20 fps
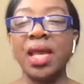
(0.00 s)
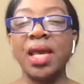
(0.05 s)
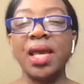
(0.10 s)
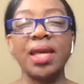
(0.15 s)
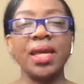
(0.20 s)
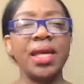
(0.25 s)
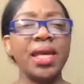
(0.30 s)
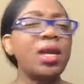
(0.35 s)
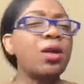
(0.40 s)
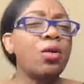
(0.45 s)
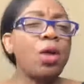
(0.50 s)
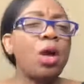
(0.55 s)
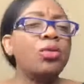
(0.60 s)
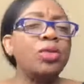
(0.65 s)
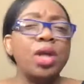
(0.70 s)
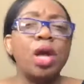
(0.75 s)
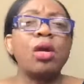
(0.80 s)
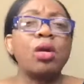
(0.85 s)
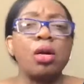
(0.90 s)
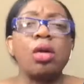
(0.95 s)
Here on
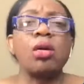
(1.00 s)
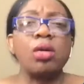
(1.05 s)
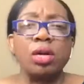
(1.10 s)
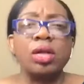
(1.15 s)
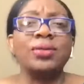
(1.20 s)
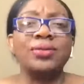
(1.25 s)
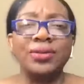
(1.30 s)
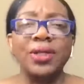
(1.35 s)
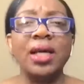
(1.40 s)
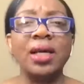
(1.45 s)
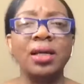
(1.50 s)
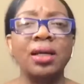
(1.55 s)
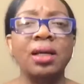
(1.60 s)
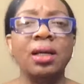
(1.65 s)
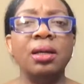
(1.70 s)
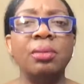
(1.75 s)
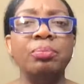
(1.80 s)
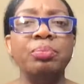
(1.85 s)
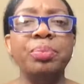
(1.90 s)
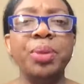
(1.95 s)
the earth,
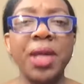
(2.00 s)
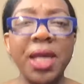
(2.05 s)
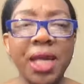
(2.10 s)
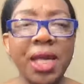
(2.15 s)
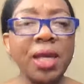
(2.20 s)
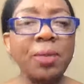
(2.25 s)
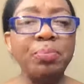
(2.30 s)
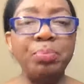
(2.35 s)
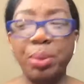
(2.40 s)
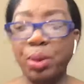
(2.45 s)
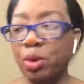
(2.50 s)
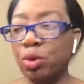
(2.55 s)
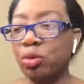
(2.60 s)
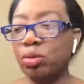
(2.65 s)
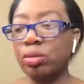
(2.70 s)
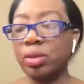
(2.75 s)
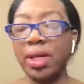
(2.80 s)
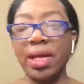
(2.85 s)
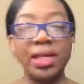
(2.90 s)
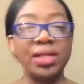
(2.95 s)

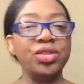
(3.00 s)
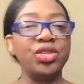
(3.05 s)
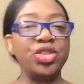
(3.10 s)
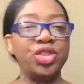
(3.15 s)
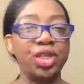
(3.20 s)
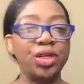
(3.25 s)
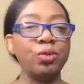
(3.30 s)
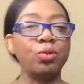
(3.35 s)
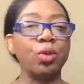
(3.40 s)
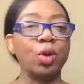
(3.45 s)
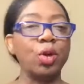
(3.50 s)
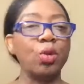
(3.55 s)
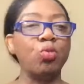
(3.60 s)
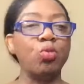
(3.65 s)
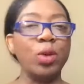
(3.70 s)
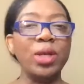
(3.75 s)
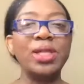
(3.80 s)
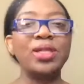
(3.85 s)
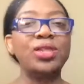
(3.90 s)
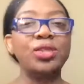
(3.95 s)
people in general,
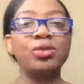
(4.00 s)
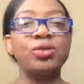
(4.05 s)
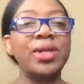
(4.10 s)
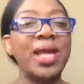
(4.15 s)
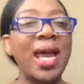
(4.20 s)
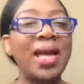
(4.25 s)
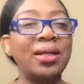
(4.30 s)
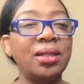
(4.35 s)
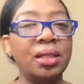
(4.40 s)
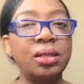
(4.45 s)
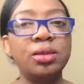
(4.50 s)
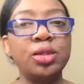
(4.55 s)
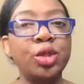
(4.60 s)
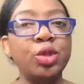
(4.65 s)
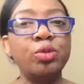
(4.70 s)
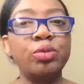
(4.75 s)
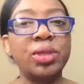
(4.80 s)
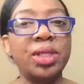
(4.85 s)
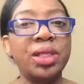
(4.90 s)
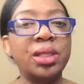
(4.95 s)
we do not
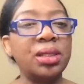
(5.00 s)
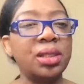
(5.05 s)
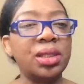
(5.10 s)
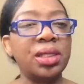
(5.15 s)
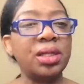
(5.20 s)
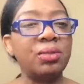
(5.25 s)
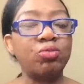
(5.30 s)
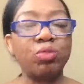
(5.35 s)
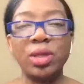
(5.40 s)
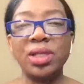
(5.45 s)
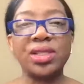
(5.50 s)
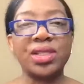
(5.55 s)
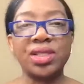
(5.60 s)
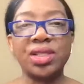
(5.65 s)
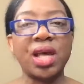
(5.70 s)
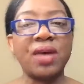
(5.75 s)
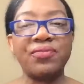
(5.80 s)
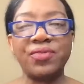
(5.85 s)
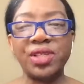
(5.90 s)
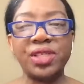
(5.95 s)
do good when
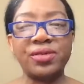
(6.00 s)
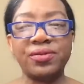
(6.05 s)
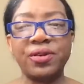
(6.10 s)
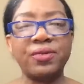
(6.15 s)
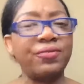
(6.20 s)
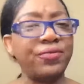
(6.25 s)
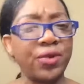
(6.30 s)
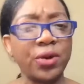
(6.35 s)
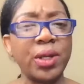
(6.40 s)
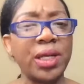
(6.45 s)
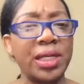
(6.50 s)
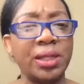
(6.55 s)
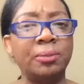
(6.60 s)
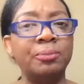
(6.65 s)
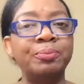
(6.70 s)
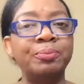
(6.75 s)
stuff is for free.